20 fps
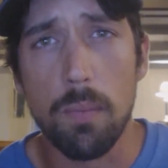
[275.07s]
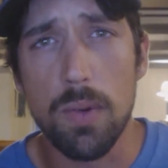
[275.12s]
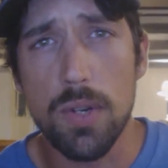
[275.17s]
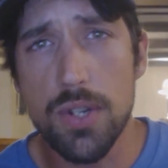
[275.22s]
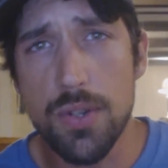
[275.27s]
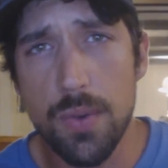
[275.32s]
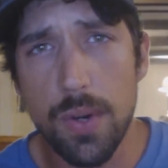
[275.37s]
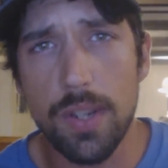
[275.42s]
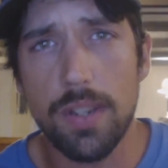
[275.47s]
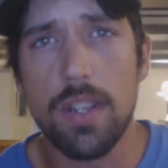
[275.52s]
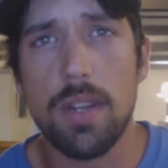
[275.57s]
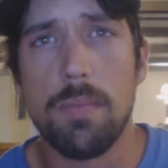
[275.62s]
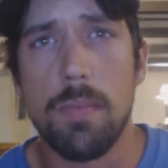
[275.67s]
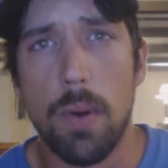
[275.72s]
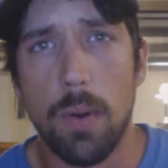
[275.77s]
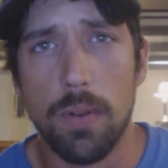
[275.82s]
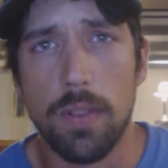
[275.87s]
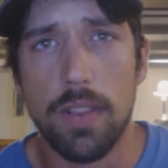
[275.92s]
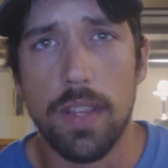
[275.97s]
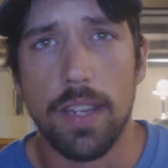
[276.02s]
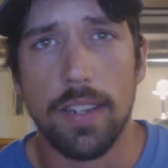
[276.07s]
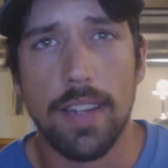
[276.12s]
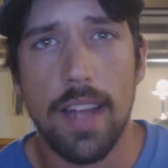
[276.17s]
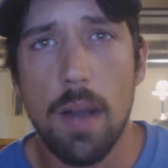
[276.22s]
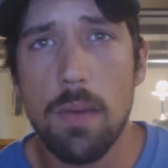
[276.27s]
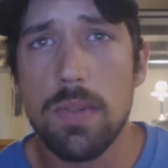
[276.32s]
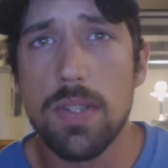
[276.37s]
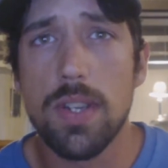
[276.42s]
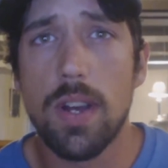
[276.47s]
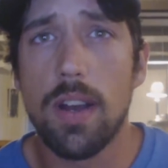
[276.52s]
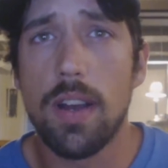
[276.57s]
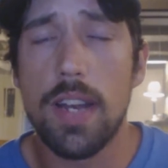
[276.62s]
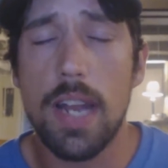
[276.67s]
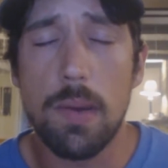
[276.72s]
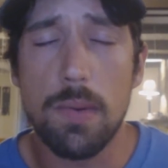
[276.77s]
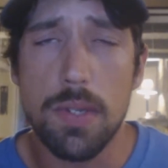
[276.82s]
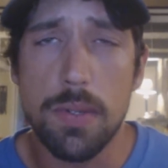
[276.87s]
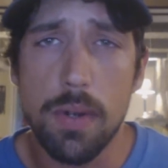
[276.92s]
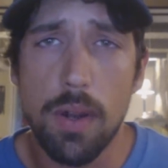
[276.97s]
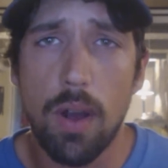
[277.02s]
restricted mode thing that was
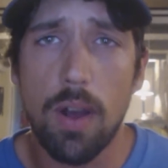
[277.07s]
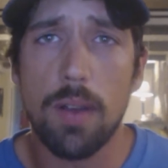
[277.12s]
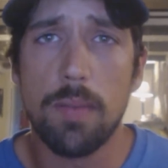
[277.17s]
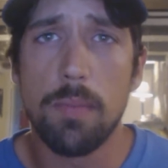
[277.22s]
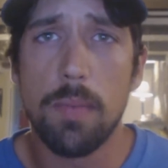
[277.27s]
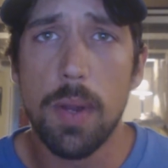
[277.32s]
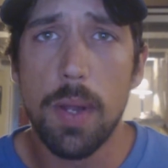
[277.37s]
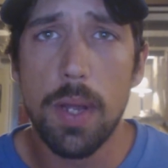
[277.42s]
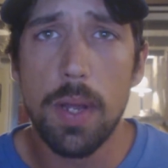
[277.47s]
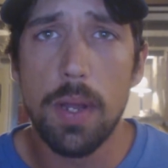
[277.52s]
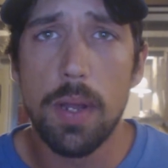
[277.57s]
on